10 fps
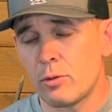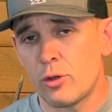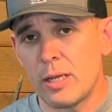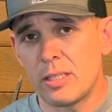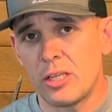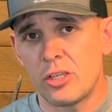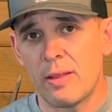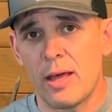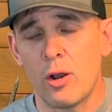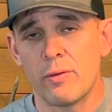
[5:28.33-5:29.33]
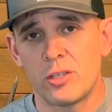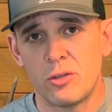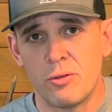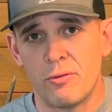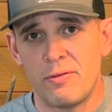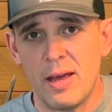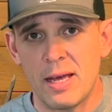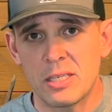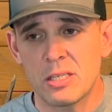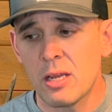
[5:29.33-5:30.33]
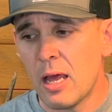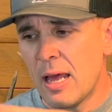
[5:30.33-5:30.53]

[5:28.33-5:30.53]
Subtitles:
Transition that over to the vest.